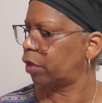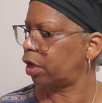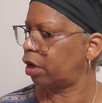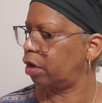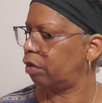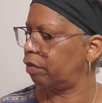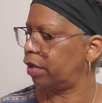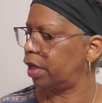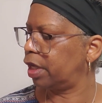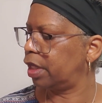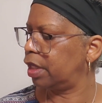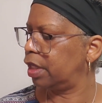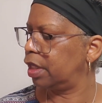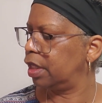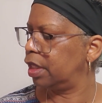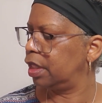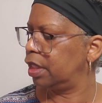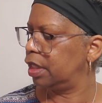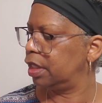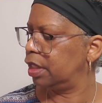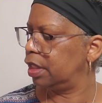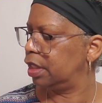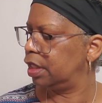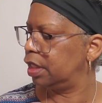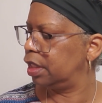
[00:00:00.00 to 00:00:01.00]
All right.
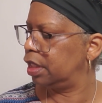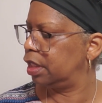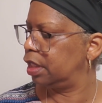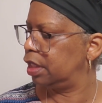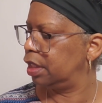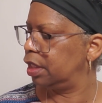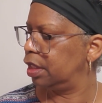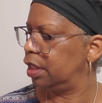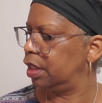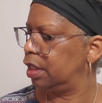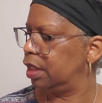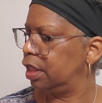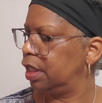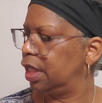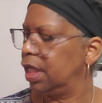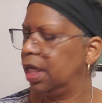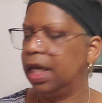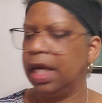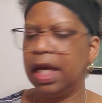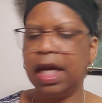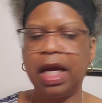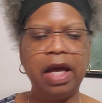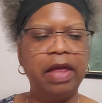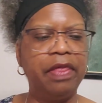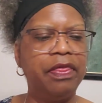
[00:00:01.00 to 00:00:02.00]

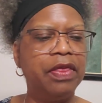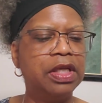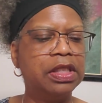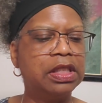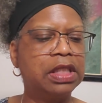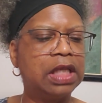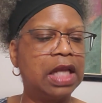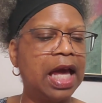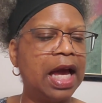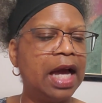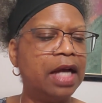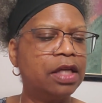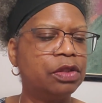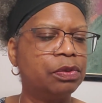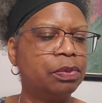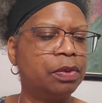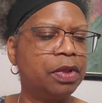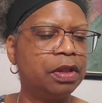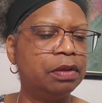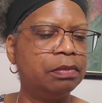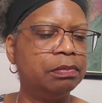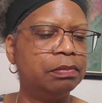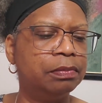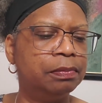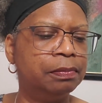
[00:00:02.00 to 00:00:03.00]
And this last
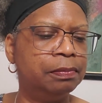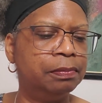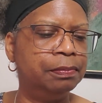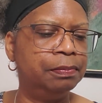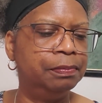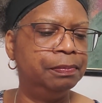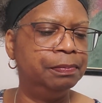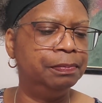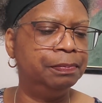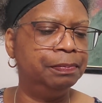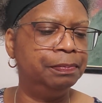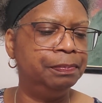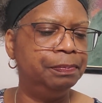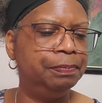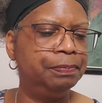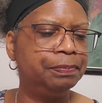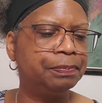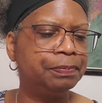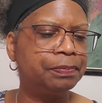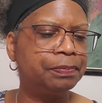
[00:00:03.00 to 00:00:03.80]
one